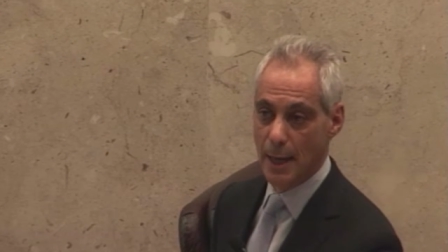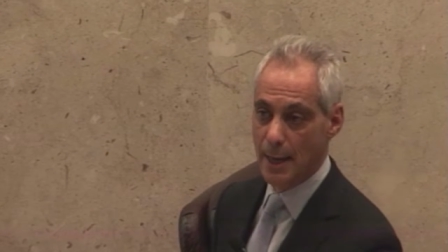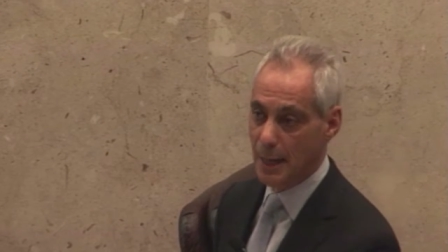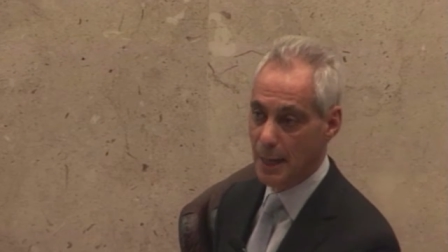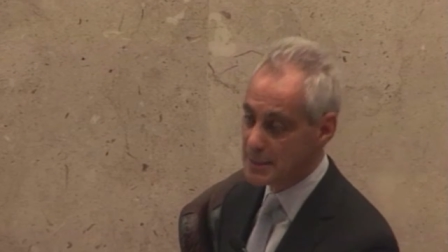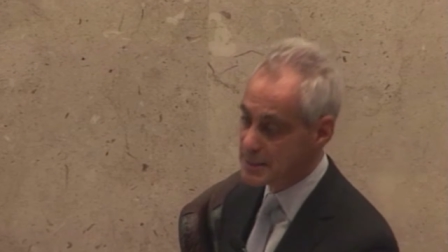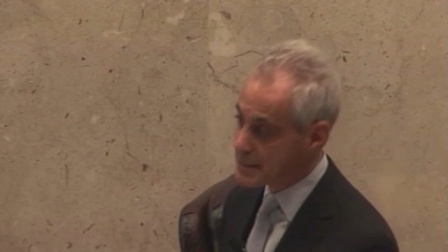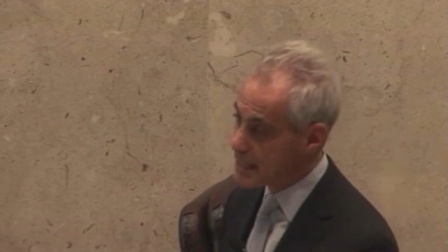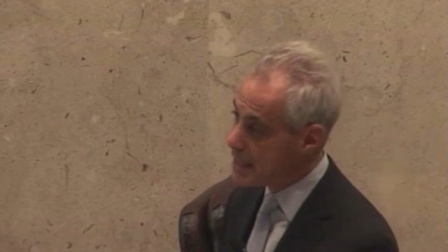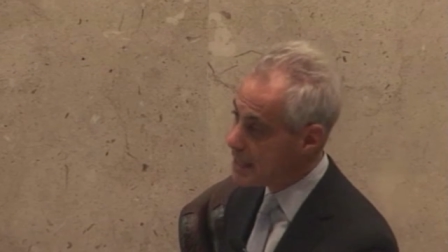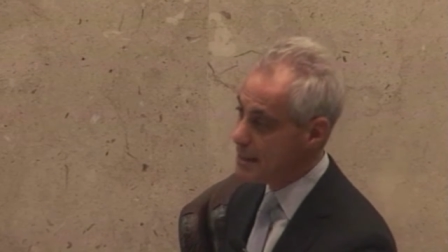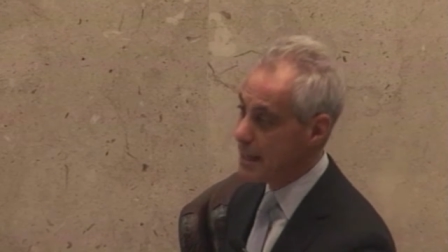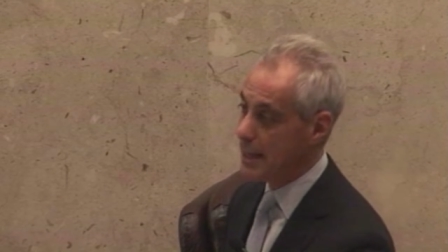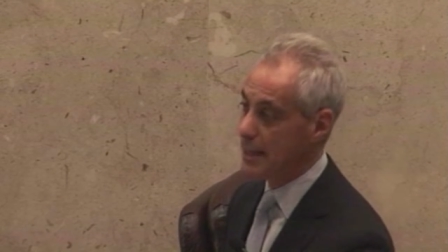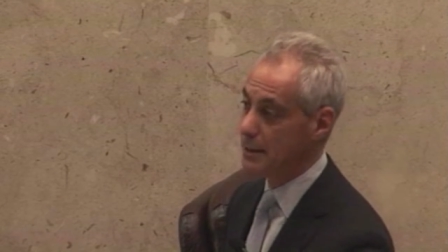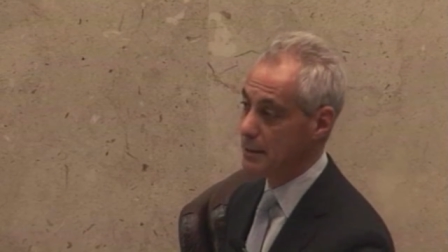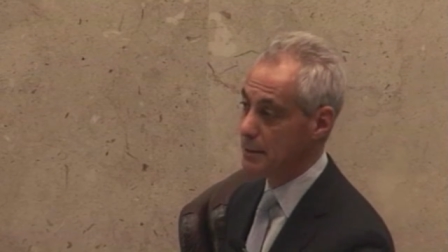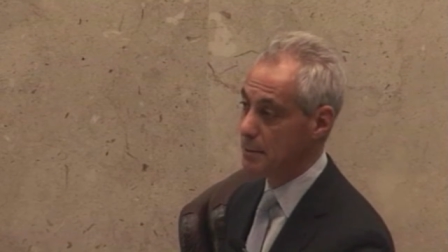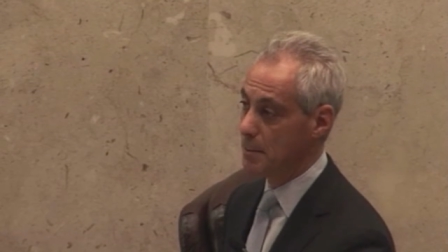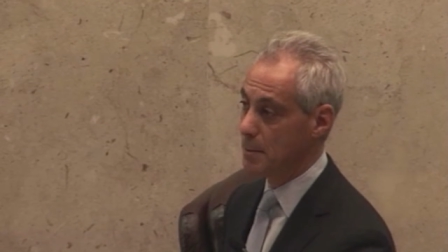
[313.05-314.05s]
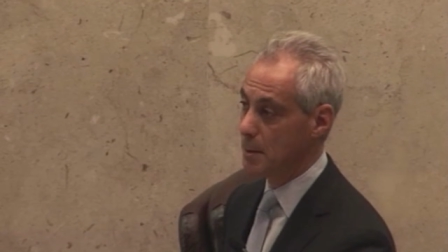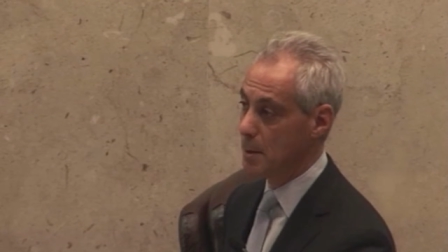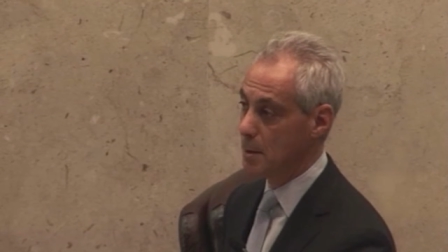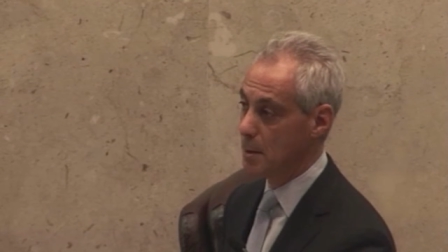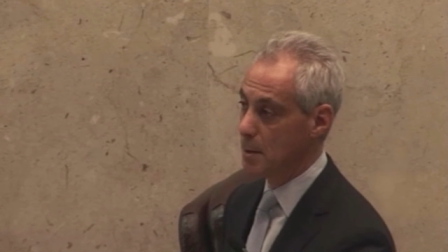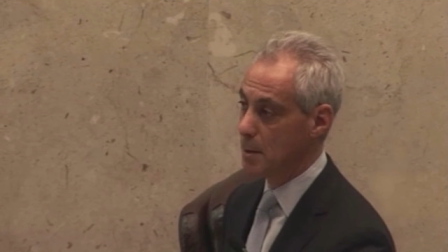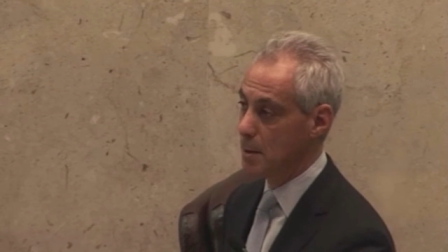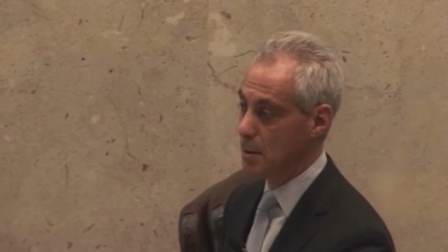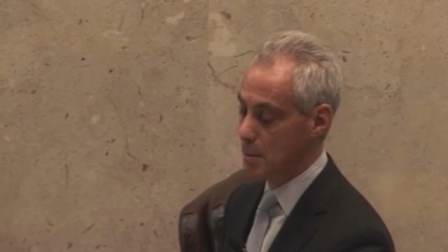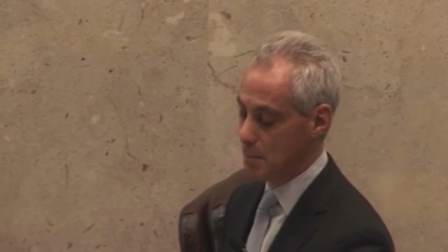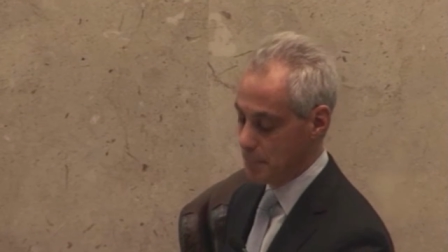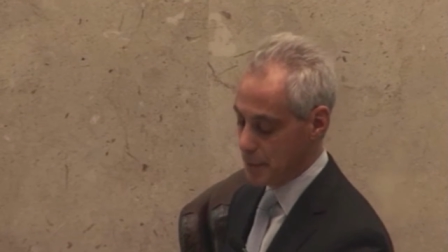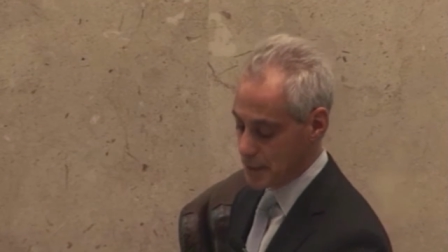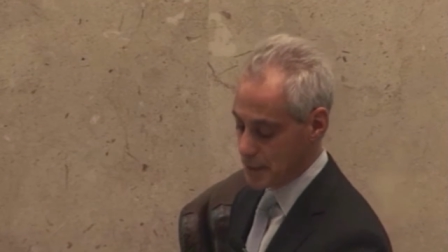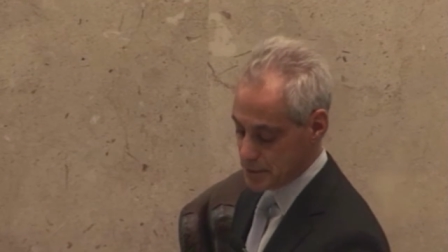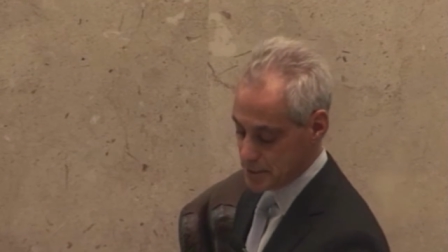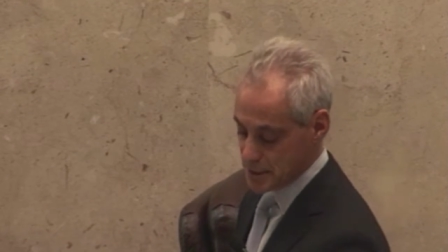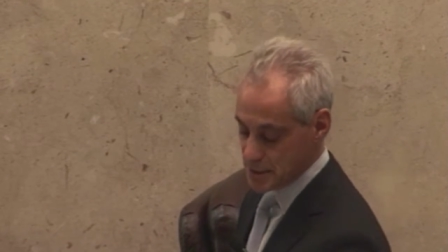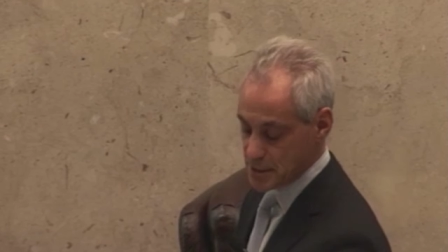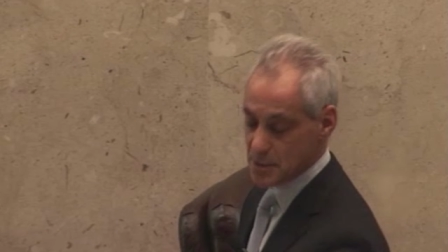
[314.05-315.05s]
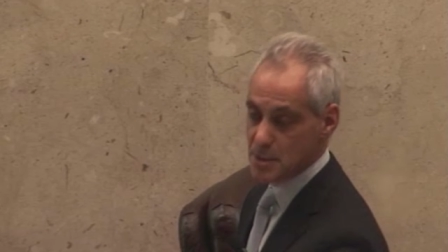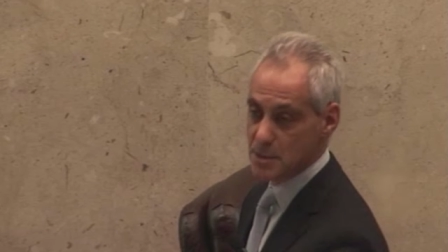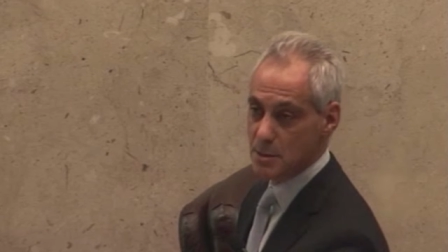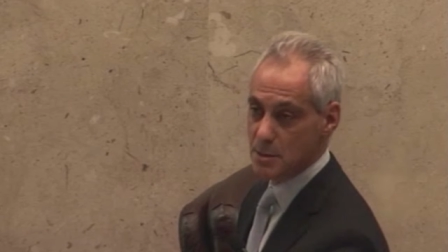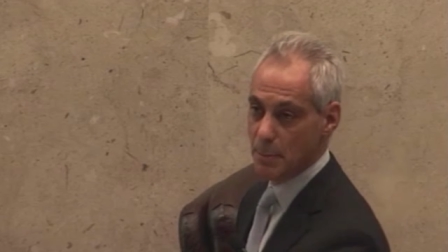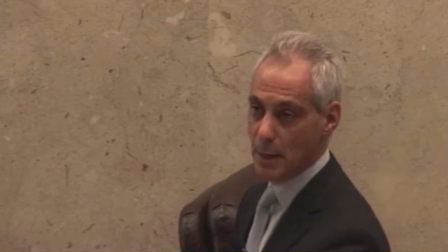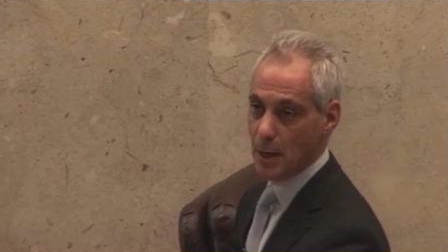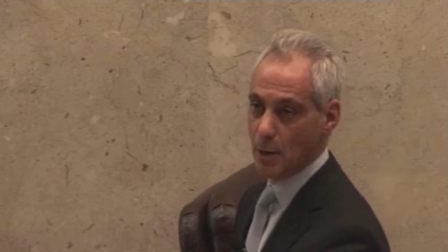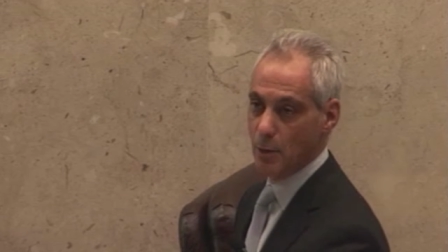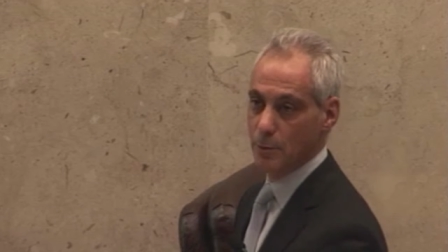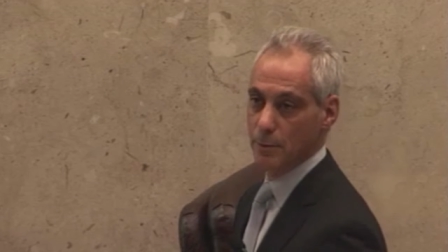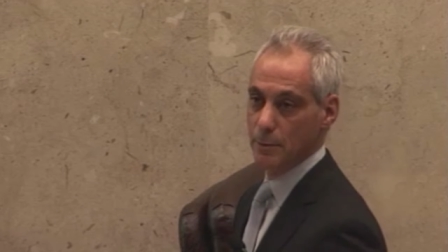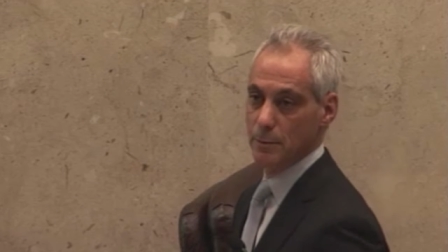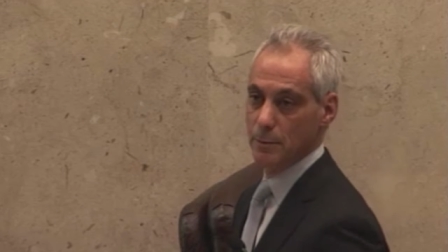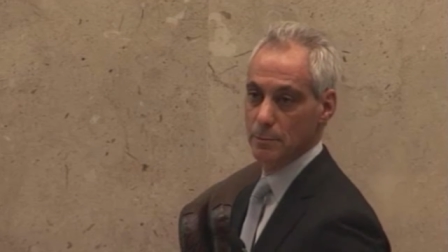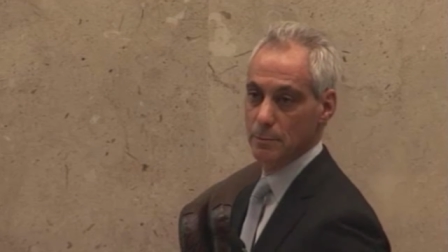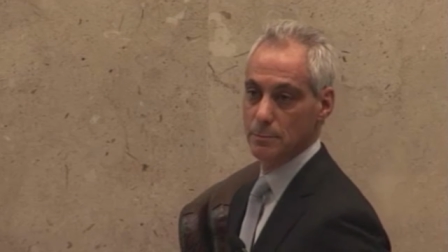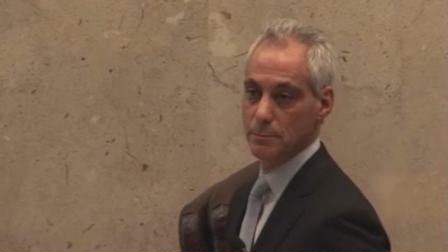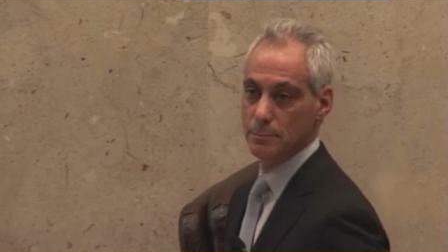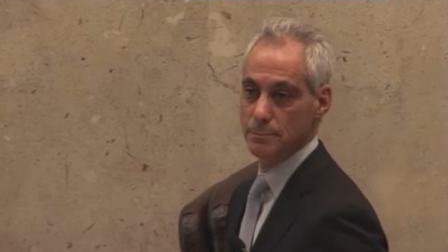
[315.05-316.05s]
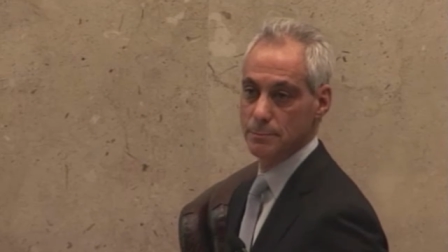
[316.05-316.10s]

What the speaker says: And I say that because this is about